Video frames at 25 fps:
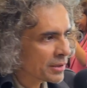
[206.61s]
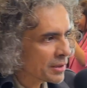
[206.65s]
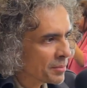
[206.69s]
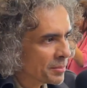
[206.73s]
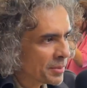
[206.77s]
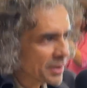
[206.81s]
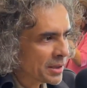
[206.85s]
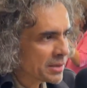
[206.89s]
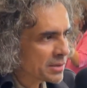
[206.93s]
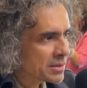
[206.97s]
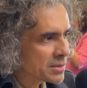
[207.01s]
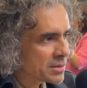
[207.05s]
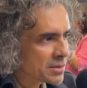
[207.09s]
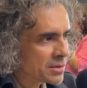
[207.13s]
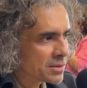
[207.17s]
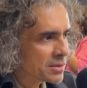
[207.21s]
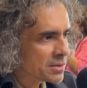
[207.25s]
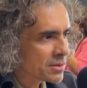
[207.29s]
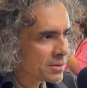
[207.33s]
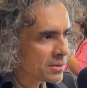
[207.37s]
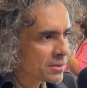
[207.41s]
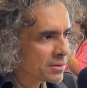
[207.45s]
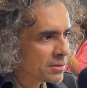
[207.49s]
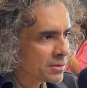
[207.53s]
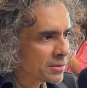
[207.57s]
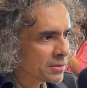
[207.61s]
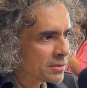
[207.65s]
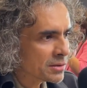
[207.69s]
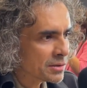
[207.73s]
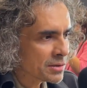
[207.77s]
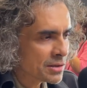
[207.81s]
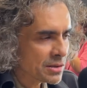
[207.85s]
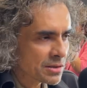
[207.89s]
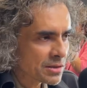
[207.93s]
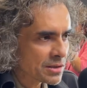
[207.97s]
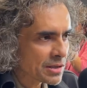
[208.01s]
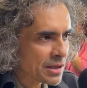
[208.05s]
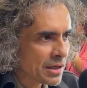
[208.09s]
remains the,
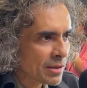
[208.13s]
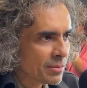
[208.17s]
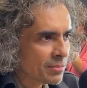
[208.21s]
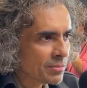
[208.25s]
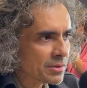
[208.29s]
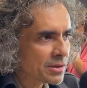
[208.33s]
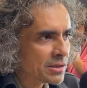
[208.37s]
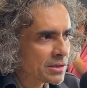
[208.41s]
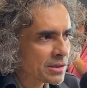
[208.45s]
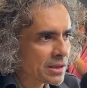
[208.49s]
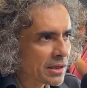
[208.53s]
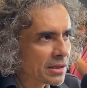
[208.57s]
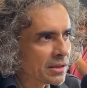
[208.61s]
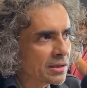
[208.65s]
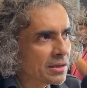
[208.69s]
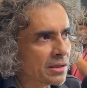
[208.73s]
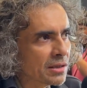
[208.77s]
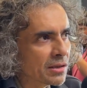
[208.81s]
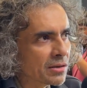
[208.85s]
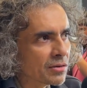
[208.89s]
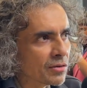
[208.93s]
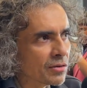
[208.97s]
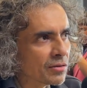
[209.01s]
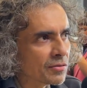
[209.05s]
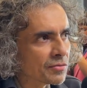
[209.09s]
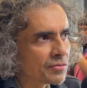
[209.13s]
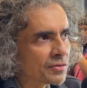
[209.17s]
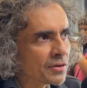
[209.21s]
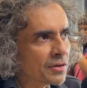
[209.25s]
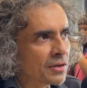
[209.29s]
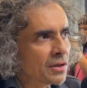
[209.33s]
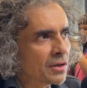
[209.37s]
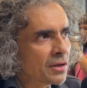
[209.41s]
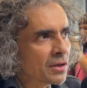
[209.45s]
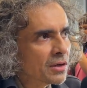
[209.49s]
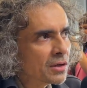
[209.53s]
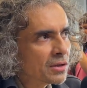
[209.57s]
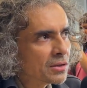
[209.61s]
the same. The technique of
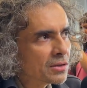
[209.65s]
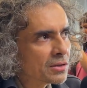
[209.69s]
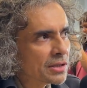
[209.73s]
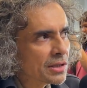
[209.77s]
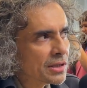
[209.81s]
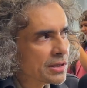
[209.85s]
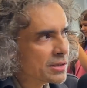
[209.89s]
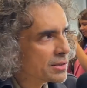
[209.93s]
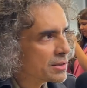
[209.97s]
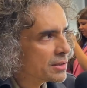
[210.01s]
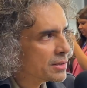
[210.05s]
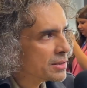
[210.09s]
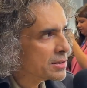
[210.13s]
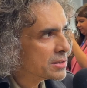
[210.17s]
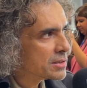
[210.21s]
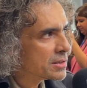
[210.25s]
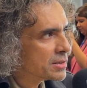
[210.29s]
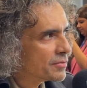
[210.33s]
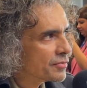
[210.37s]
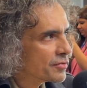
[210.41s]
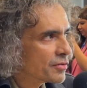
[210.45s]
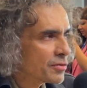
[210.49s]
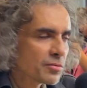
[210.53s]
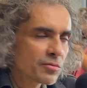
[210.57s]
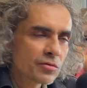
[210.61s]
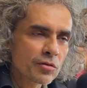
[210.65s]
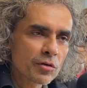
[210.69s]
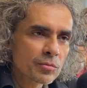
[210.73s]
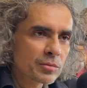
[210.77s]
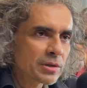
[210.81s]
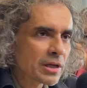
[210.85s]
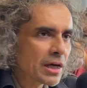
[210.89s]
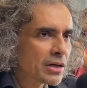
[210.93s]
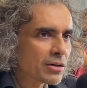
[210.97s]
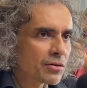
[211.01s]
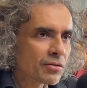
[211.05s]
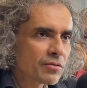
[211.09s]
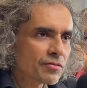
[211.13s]
theatre is different from
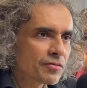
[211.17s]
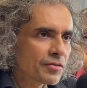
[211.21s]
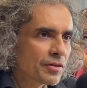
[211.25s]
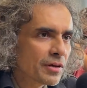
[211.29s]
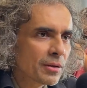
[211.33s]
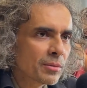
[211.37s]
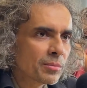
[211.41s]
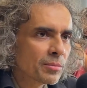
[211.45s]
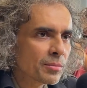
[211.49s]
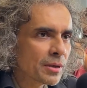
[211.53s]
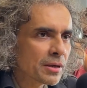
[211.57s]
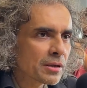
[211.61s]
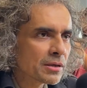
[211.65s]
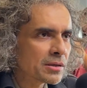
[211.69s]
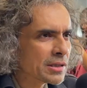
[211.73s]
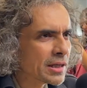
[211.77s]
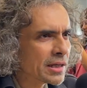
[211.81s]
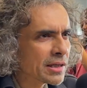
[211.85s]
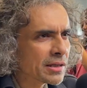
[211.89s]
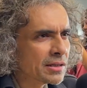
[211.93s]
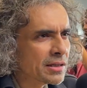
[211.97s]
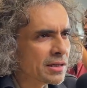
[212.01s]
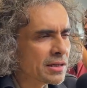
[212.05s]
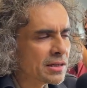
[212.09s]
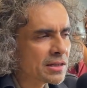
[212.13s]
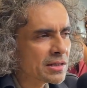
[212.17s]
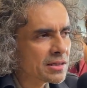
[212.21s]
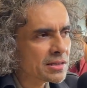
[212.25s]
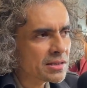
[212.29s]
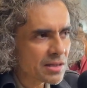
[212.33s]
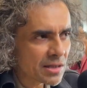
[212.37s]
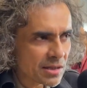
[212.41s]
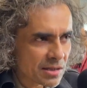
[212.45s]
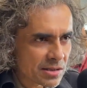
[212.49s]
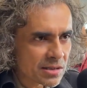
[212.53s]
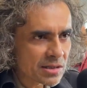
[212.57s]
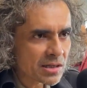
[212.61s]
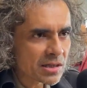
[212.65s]
that of film, but training is
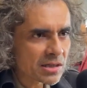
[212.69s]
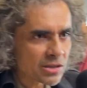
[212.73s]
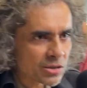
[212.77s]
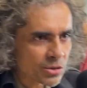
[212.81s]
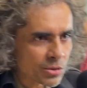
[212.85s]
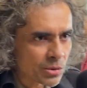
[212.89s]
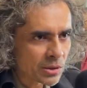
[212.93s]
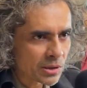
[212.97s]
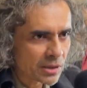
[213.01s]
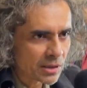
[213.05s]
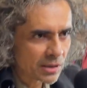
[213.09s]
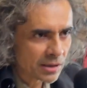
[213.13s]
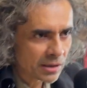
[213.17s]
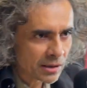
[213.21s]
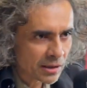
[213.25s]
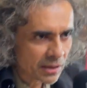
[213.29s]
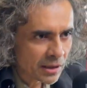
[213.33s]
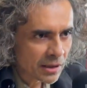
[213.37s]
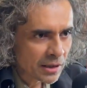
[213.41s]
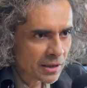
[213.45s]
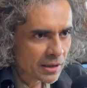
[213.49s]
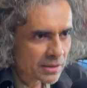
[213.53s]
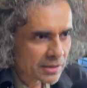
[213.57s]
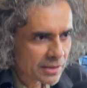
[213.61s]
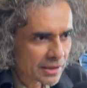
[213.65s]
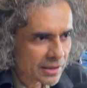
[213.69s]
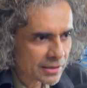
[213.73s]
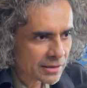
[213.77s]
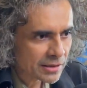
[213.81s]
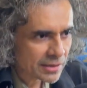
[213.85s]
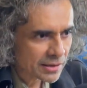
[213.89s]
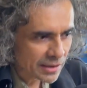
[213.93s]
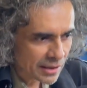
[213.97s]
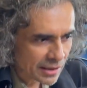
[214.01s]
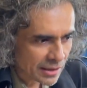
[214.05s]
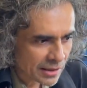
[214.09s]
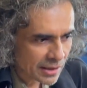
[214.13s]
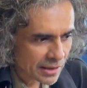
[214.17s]
easier to learn. And
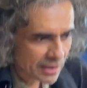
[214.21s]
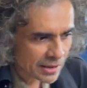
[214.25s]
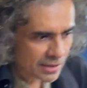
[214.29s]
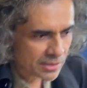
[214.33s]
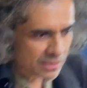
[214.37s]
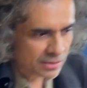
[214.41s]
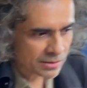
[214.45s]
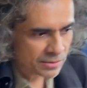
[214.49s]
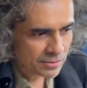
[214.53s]
the innate